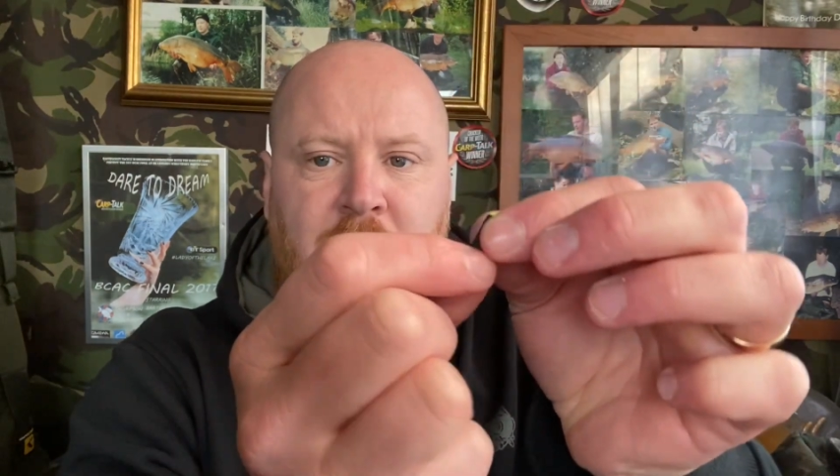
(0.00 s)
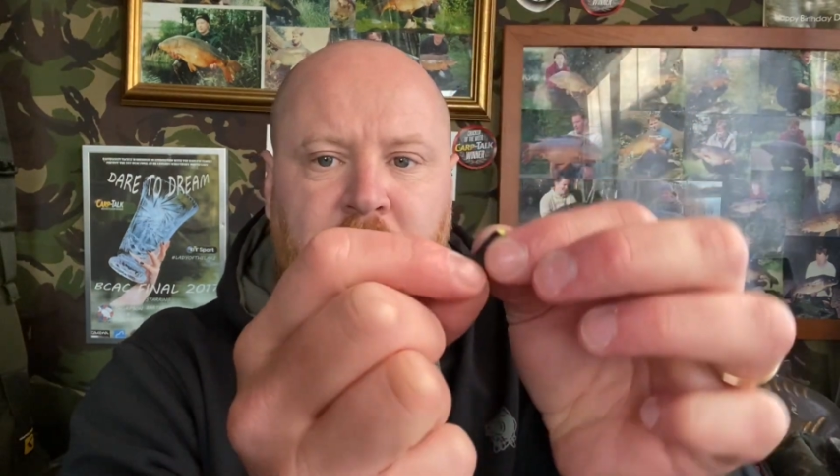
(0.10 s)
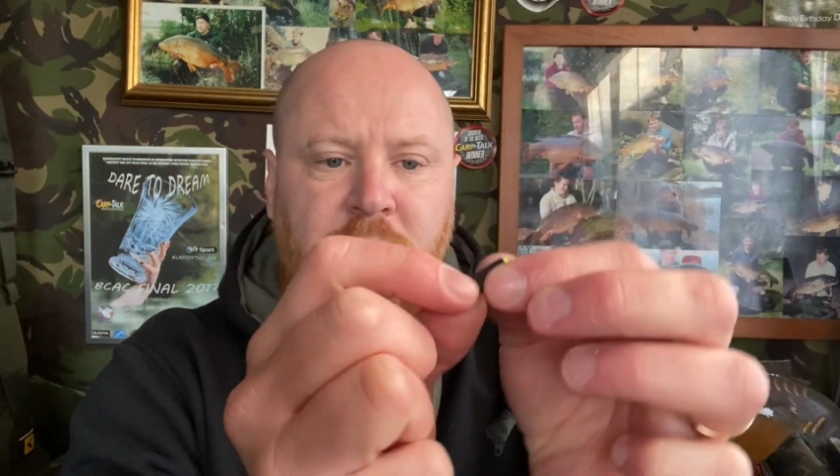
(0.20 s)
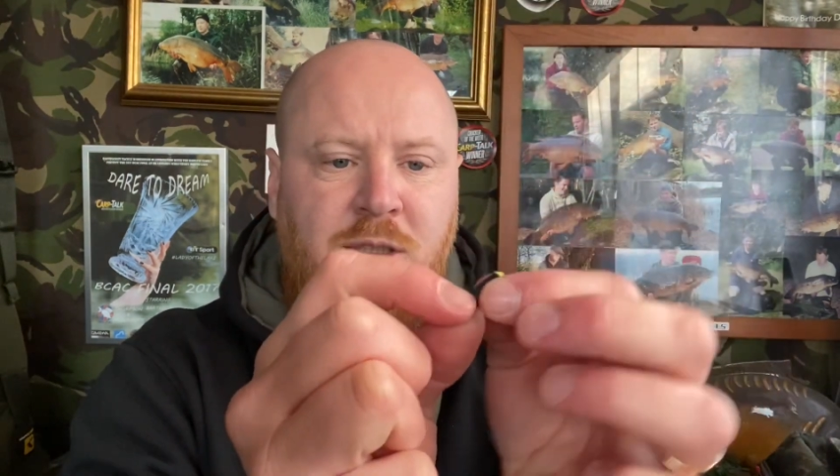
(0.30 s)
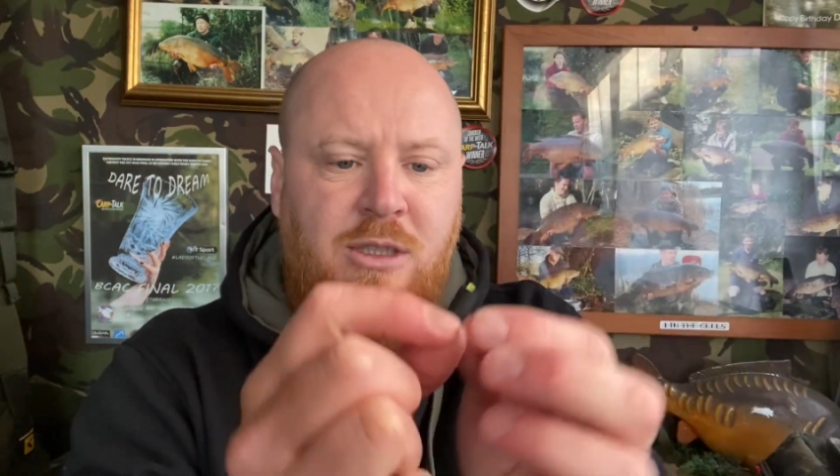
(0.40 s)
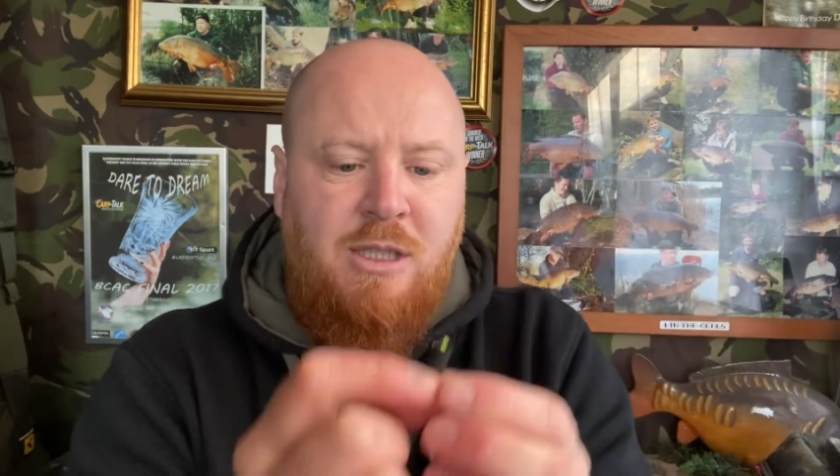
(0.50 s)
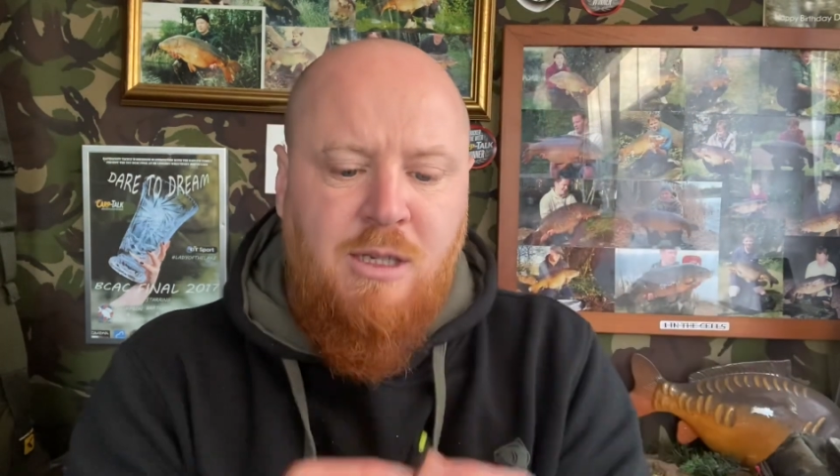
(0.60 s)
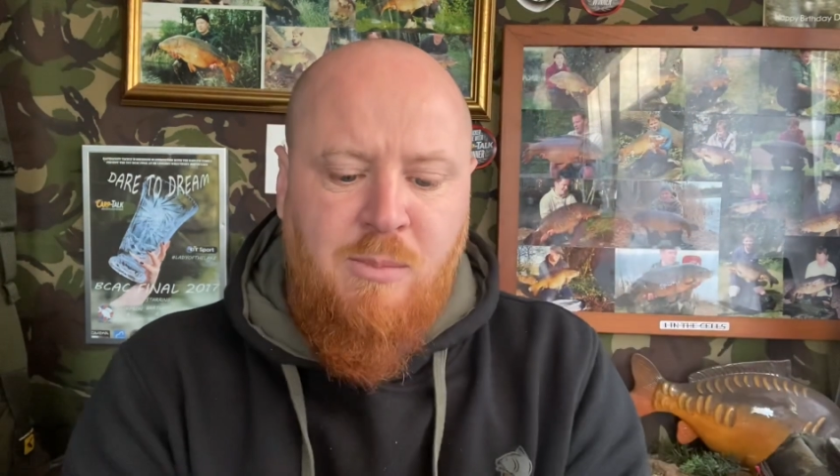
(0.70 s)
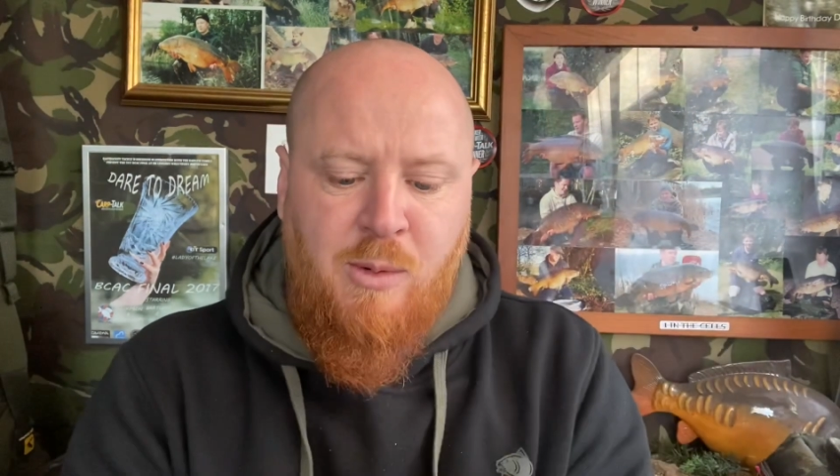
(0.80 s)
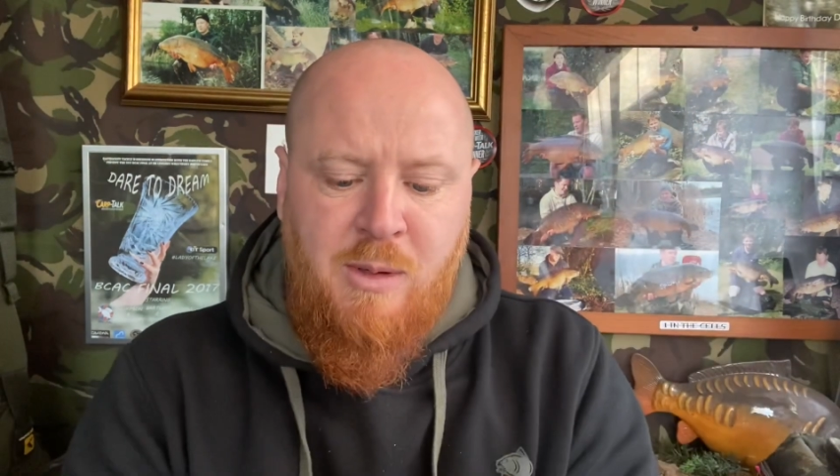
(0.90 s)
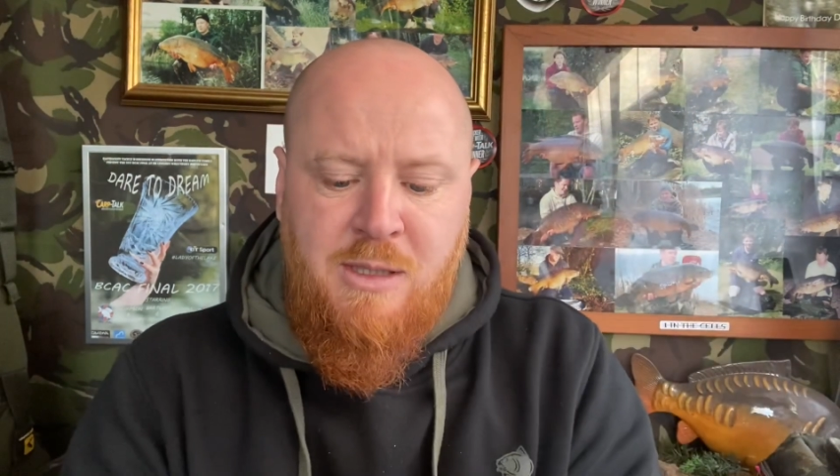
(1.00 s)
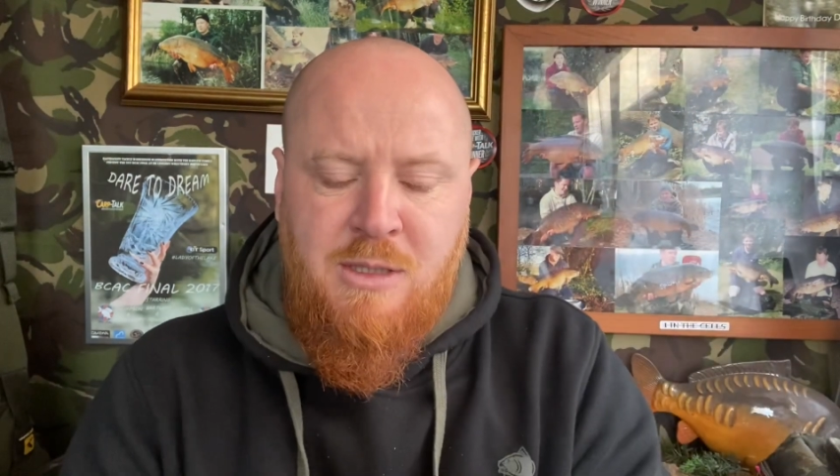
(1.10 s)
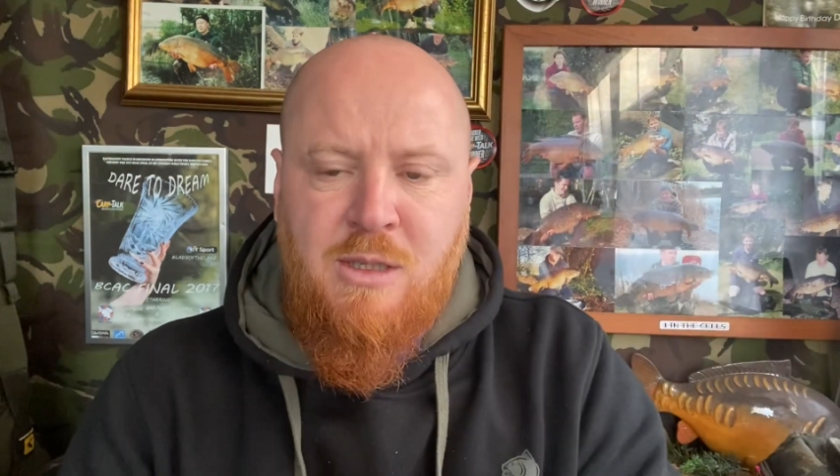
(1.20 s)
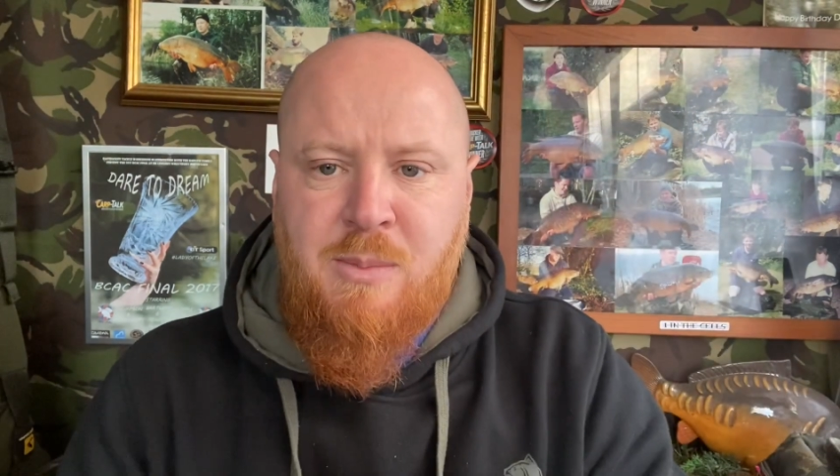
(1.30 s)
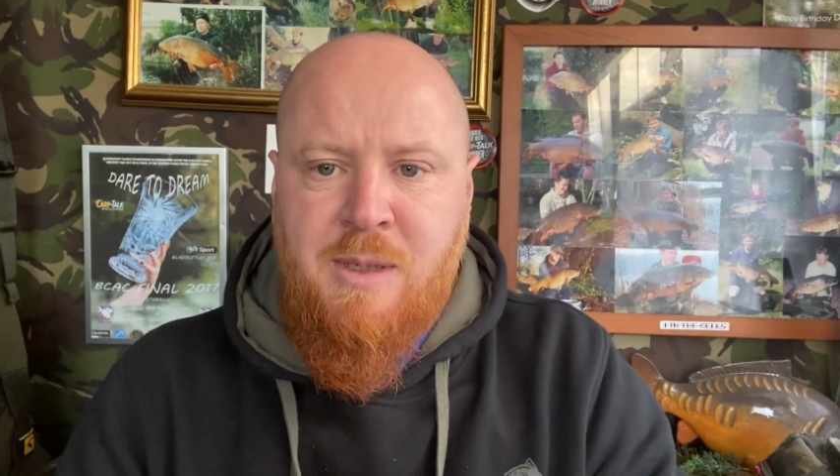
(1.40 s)
Just stick a boilie
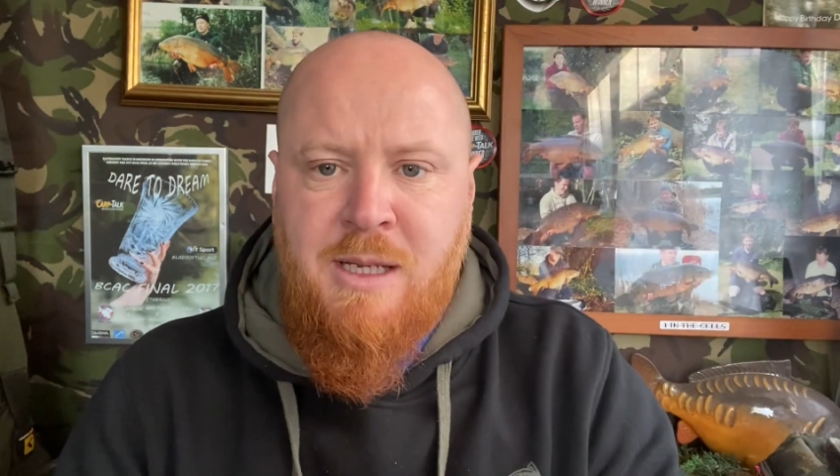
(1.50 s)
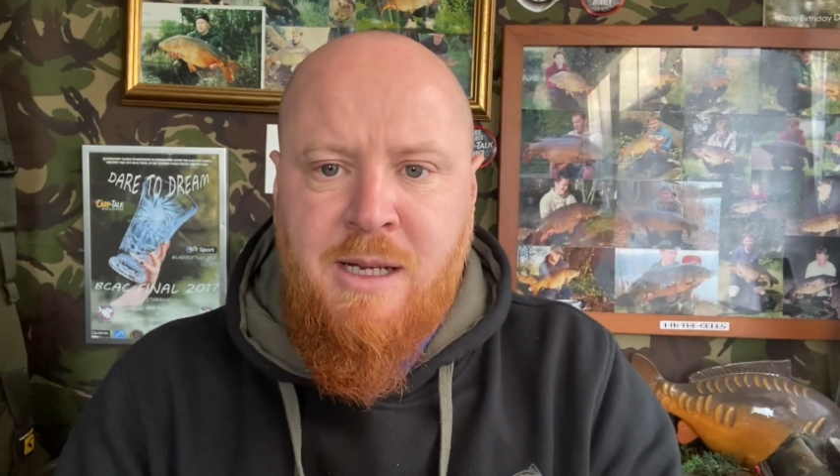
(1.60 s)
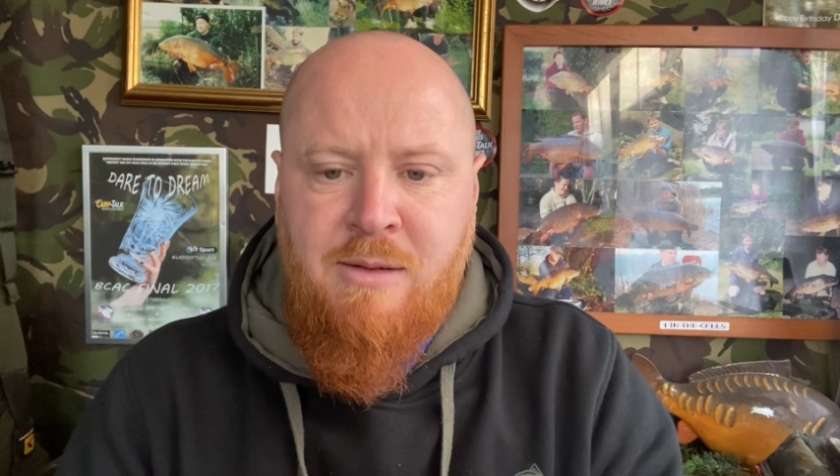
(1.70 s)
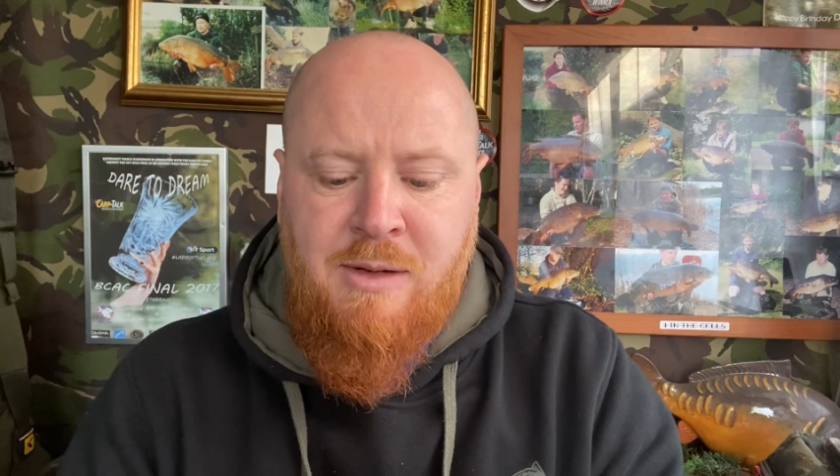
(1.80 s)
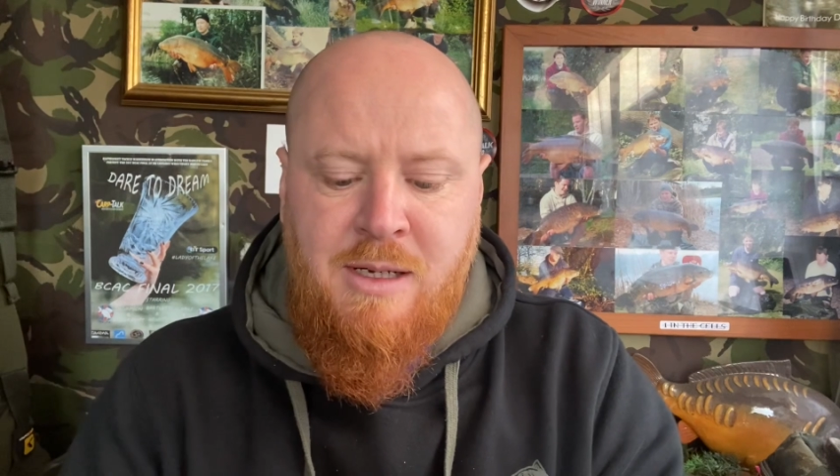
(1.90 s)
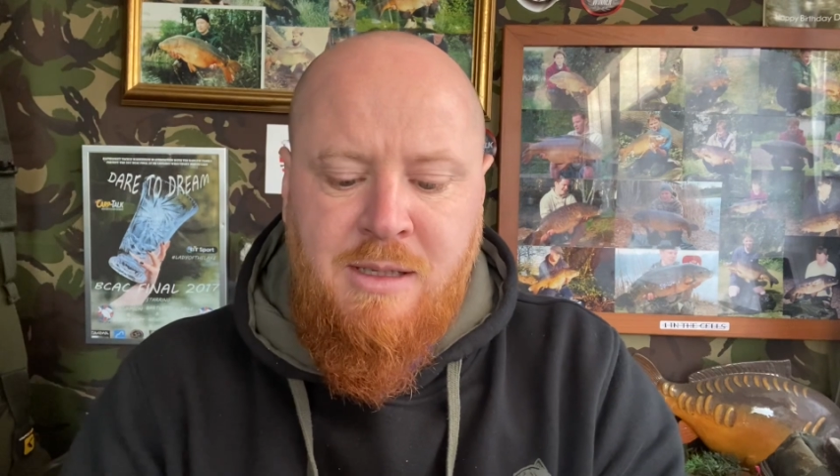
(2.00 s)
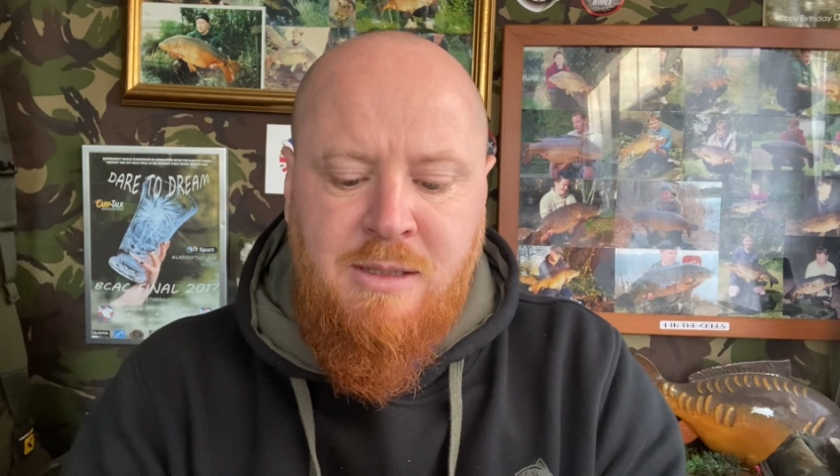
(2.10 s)
stop in the end of it.